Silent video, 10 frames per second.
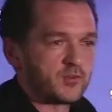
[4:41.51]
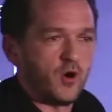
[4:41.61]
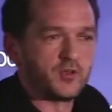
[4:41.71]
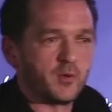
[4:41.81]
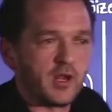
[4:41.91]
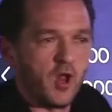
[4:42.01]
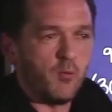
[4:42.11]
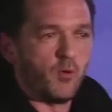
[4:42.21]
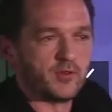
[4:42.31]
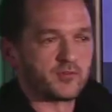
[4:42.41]
started doing a
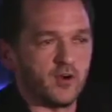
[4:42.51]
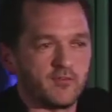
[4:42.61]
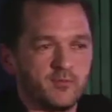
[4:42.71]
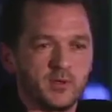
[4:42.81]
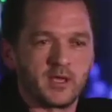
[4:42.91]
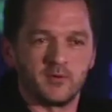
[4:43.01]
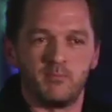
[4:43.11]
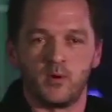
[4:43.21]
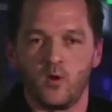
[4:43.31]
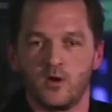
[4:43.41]
lot more of this stuff. We kept
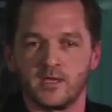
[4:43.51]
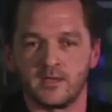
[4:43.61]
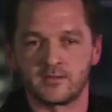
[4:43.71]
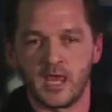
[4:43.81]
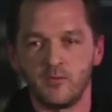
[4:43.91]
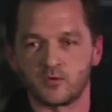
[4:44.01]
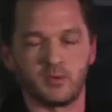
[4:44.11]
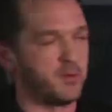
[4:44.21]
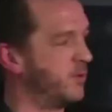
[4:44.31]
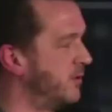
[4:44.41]
employing teams
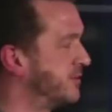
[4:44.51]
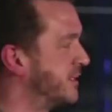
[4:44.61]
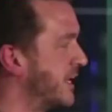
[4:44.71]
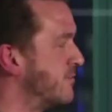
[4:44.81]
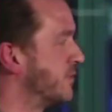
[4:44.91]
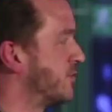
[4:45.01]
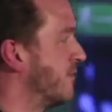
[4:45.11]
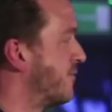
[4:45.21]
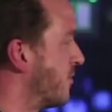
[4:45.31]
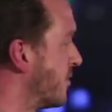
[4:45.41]
of people to deliver
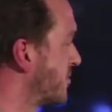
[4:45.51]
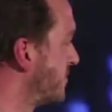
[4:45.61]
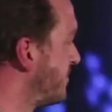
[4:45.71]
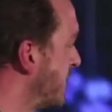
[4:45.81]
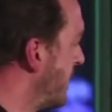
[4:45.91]
stuff for us.